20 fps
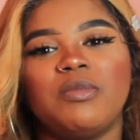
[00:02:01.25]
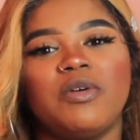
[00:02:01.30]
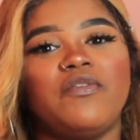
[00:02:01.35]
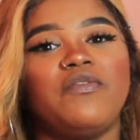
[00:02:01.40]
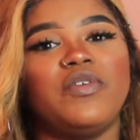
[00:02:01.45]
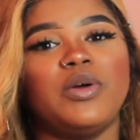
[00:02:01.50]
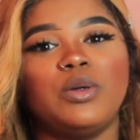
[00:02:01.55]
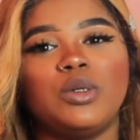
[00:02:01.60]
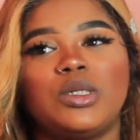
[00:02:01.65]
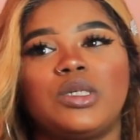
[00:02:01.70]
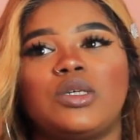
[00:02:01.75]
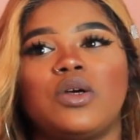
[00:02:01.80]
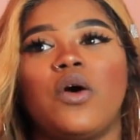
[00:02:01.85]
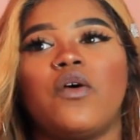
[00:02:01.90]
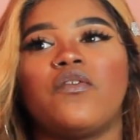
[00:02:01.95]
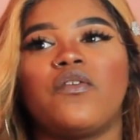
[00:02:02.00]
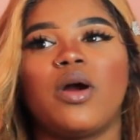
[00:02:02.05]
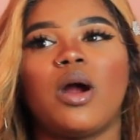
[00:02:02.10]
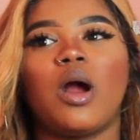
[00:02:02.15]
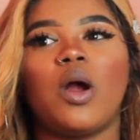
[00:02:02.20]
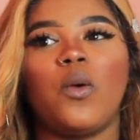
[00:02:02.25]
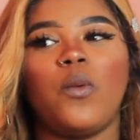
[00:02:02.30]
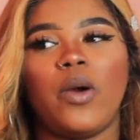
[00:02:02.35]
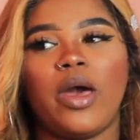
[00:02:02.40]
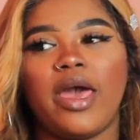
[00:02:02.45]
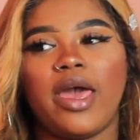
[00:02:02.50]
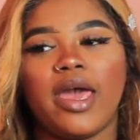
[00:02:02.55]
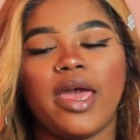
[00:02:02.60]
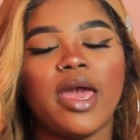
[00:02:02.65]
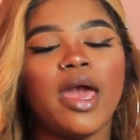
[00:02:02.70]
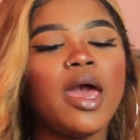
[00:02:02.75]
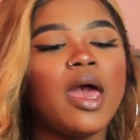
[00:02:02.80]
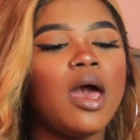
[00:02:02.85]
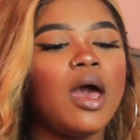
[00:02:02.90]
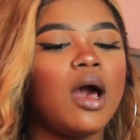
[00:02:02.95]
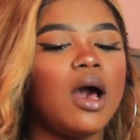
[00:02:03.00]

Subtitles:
It feels so far away.